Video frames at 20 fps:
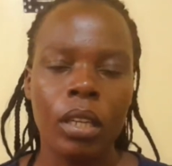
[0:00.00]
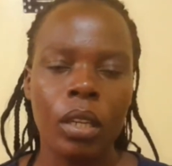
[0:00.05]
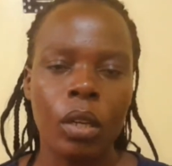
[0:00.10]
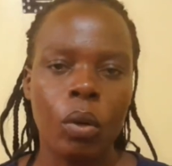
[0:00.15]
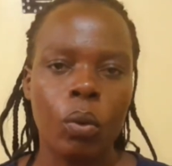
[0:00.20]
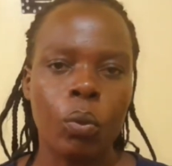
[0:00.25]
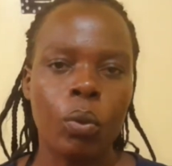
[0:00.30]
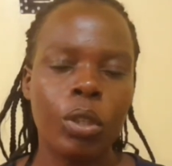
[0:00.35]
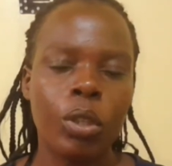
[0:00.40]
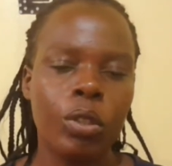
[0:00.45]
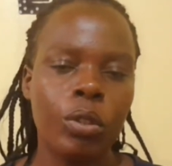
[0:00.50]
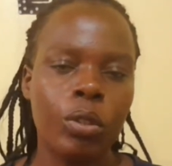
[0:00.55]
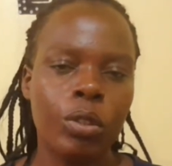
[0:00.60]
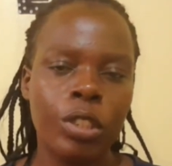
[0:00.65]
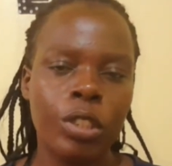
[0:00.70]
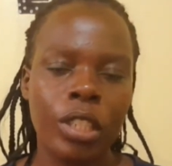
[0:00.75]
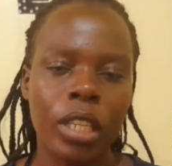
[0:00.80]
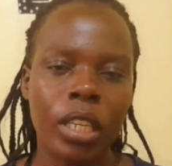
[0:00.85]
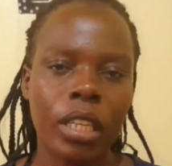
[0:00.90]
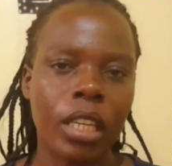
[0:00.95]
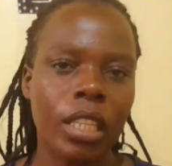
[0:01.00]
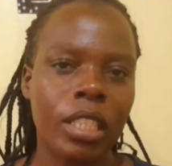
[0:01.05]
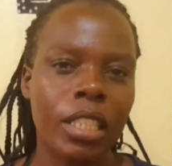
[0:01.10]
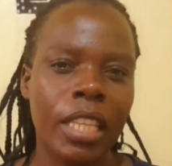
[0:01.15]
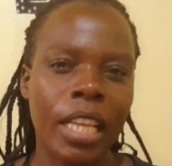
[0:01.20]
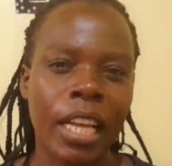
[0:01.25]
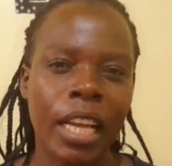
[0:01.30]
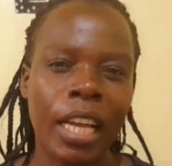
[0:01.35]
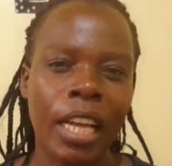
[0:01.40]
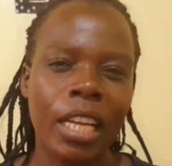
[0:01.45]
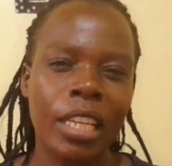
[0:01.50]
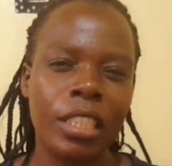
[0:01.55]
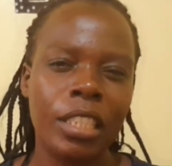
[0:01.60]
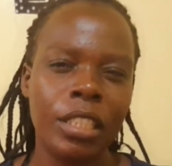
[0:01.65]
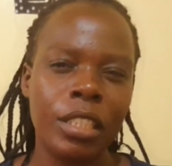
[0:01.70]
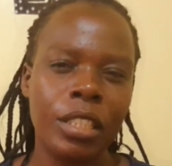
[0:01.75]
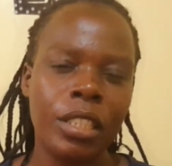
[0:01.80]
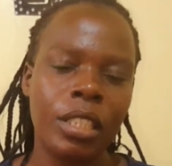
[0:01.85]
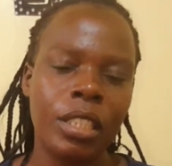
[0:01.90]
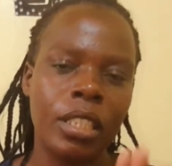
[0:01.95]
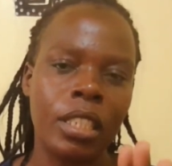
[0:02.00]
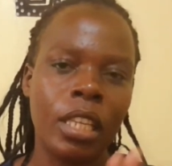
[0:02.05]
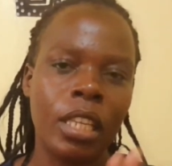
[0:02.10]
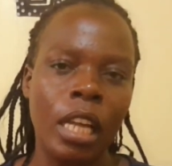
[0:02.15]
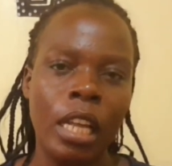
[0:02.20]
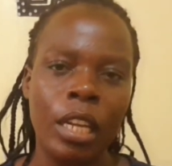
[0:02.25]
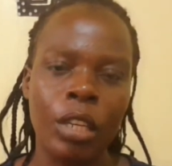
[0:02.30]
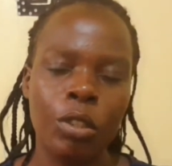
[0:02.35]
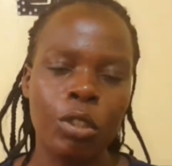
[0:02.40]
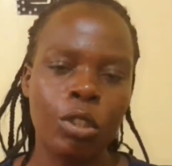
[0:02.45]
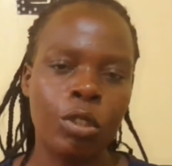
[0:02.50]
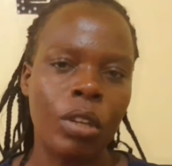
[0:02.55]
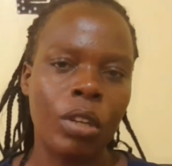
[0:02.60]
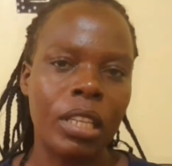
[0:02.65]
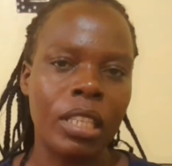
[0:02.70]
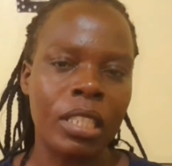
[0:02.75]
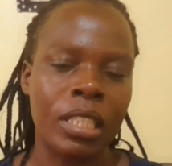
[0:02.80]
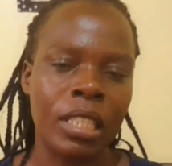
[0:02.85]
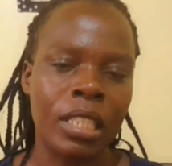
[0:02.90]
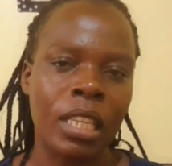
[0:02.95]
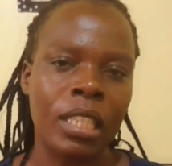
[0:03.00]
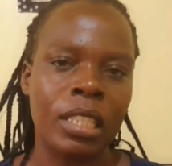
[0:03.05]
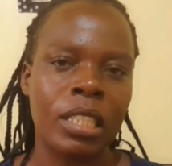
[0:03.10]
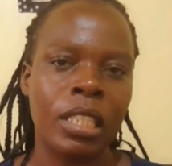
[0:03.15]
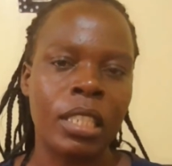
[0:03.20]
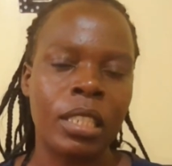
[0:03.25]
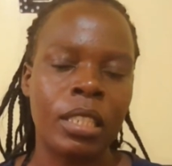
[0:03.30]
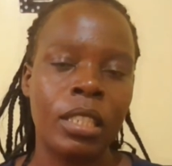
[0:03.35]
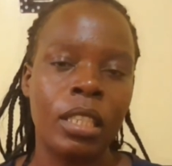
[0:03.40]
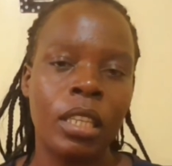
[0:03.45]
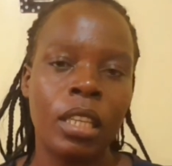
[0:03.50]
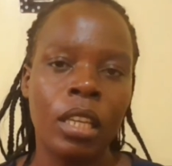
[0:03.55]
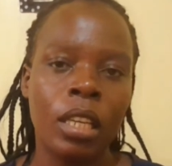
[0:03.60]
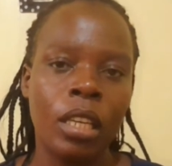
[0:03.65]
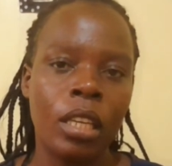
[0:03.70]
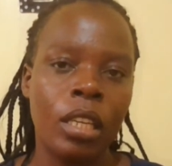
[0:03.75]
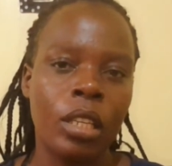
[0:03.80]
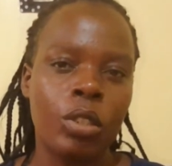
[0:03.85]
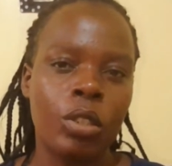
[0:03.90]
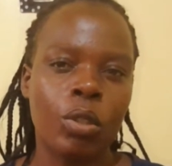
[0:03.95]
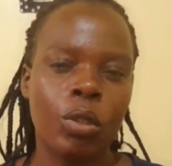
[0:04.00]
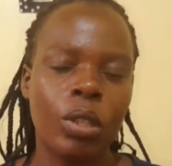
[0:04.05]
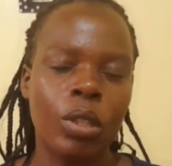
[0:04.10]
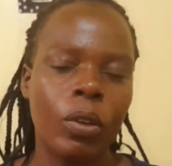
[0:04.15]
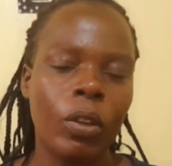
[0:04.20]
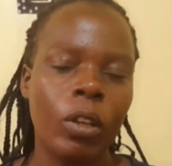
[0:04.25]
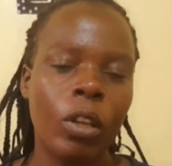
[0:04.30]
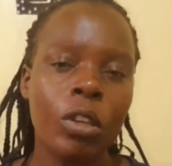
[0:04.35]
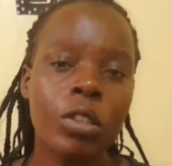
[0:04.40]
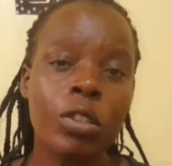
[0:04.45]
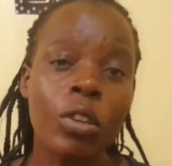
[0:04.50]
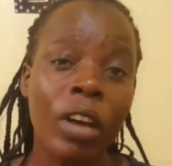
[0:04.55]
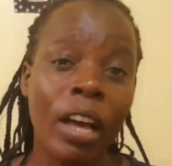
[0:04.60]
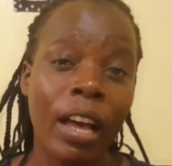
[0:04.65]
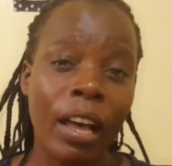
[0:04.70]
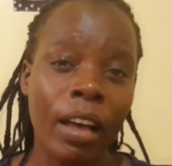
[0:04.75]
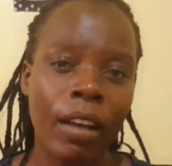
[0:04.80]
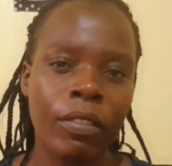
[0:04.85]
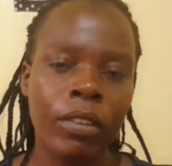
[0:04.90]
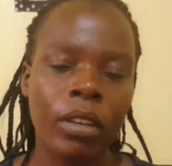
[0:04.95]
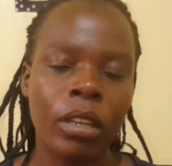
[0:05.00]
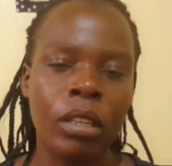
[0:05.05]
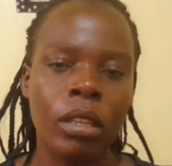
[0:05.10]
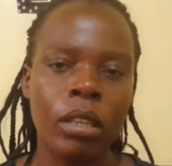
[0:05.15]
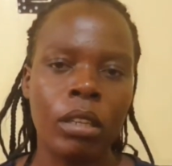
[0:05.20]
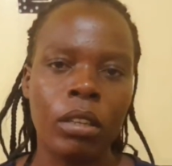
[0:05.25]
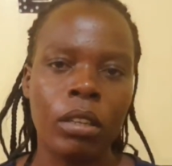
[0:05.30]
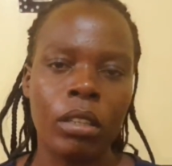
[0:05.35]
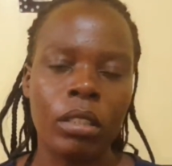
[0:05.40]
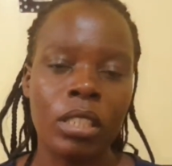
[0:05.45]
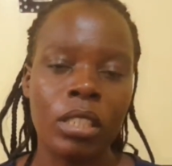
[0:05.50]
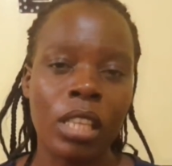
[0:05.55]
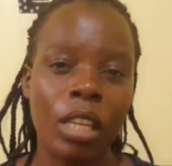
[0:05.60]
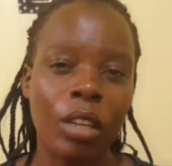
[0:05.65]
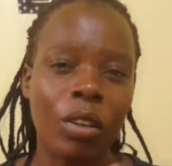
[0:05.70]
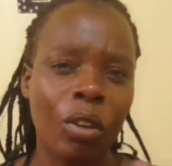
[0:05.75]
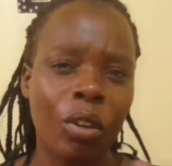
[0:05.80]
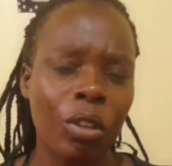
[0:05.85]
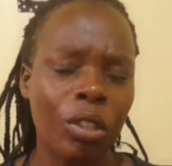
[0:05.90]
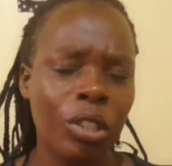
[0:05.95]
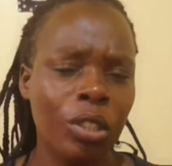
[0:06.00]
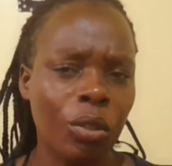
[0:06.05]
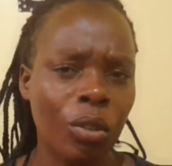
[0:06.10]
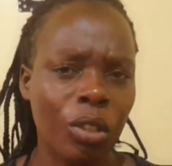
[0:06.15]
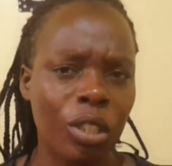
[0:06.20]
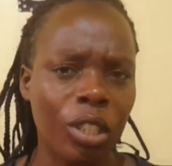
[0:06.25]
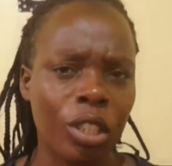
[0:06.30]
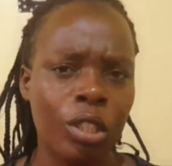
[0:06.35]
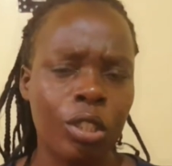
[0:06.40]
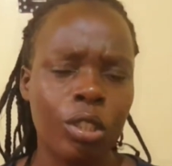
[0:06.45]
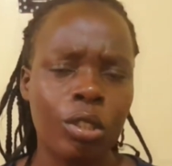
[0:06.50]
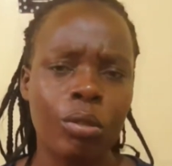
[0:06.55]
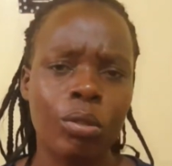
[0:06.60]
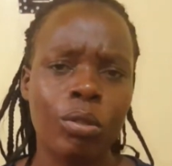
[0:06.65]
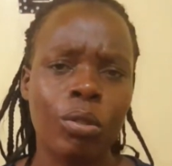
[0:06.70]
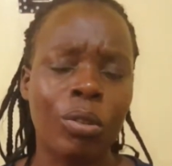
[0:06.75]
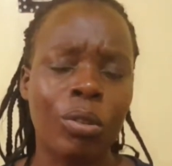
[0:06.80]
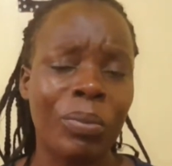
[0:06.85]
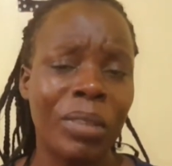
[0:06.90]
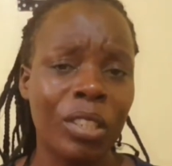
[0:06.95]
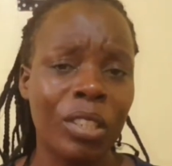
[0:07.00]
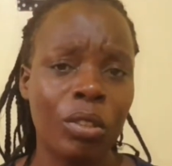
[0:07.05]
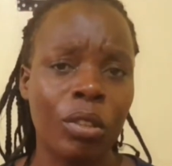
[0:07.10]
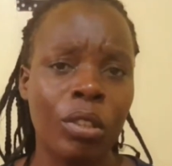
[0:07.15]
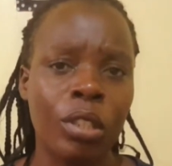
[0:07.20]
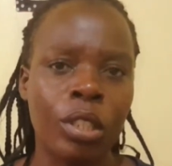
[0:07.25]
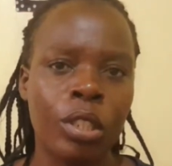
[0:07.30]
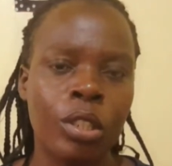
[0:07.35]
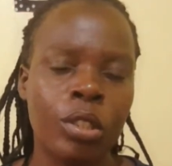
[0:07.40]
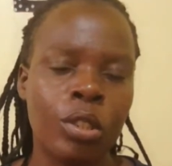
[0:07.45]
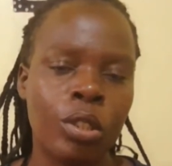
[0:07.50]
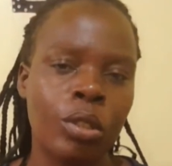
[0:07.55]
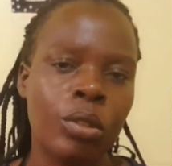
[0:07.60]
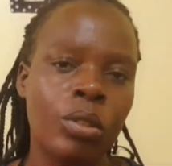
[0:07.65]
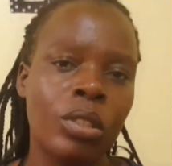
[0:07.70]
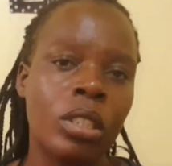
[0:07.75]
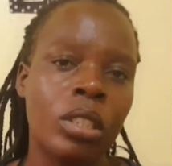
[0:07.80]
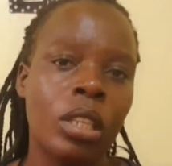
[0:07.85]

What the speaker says: when you check at their height, they are usually stunted. So they will also have psychological issues or mental issues.